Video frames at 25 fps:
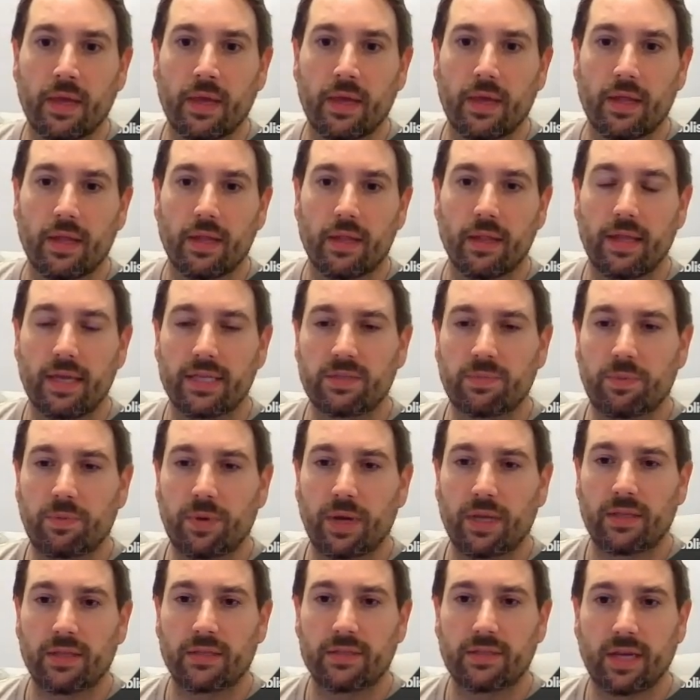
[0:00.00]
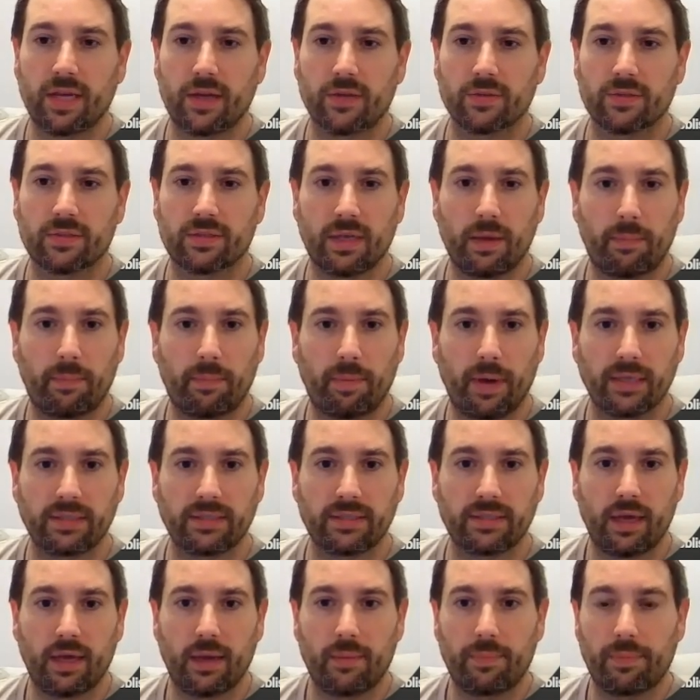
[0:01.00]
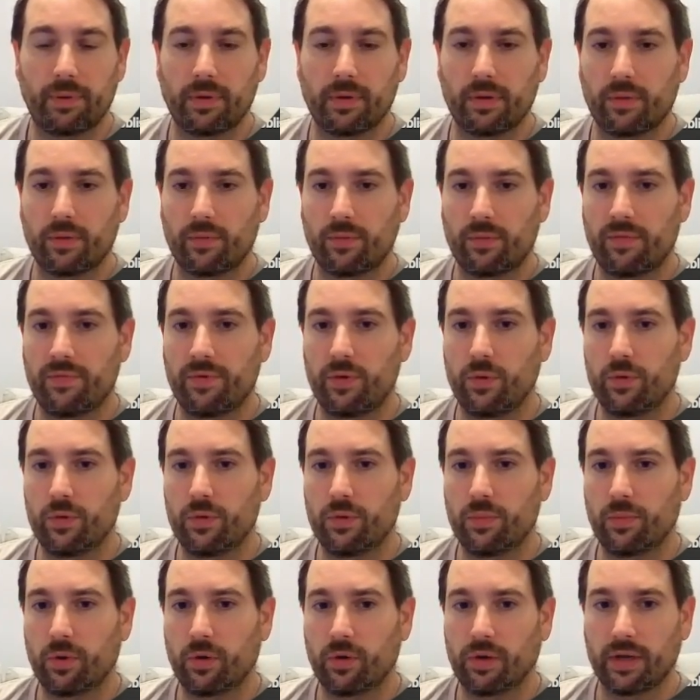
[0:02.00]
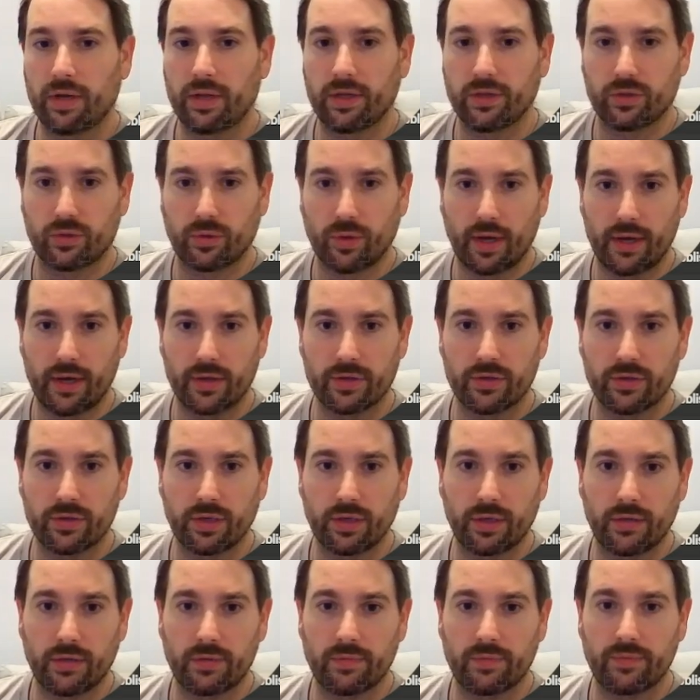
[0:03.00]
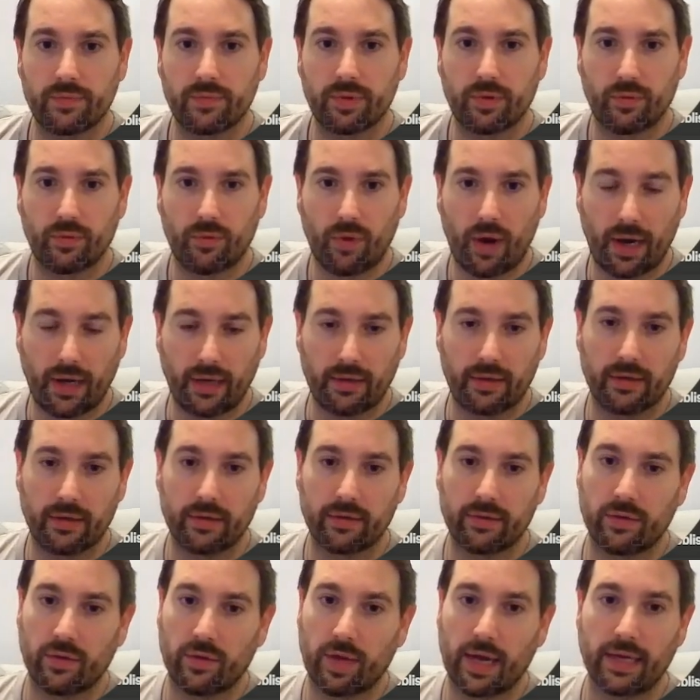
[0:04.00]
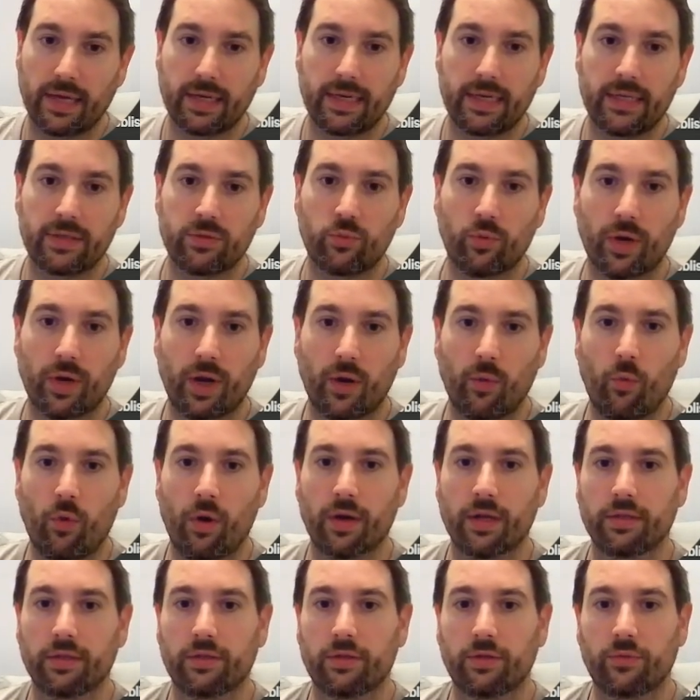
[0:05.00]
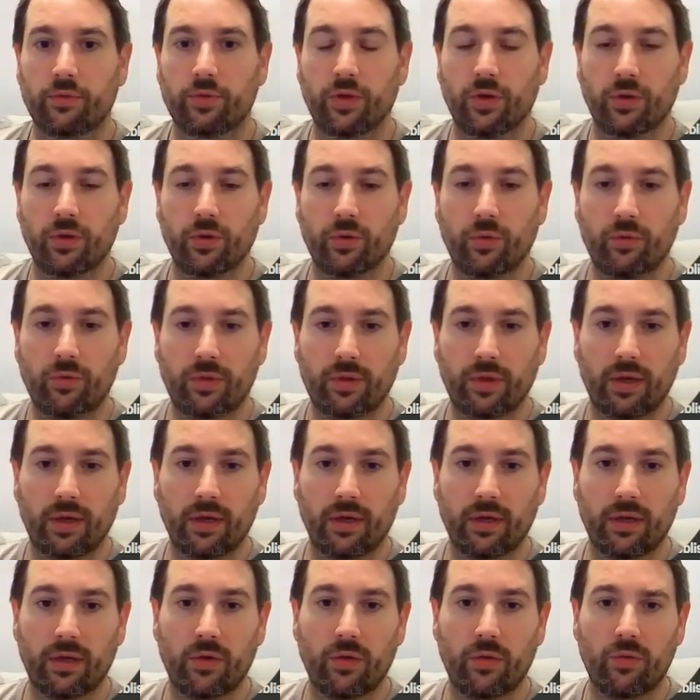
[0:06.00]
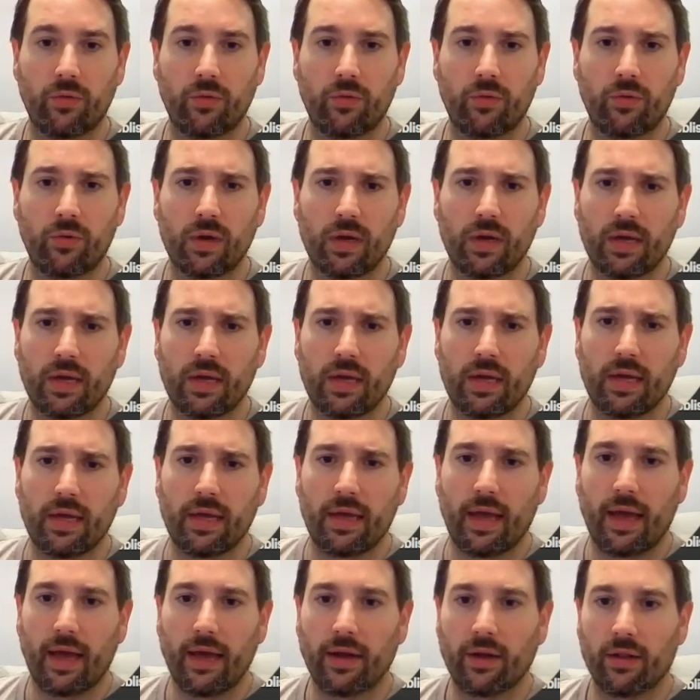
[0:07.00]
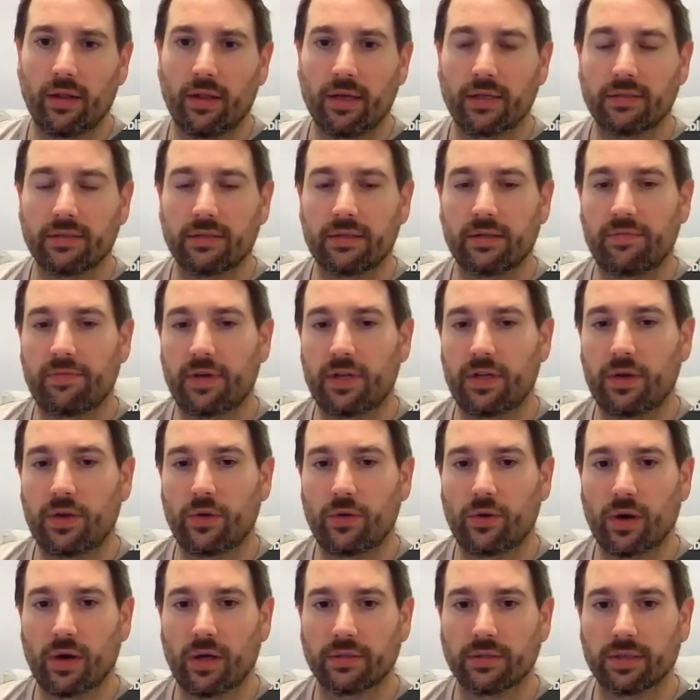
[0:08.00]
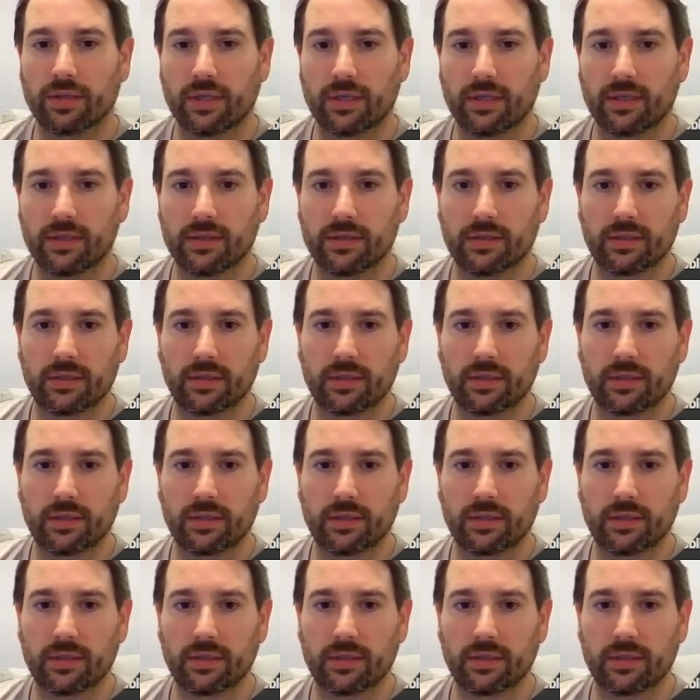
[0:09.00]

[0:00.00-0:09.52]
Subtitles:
Let's break this down step by step. Review the marketing strategy. Right. So that is what I wanted to do. Thank you. Analyze the video content.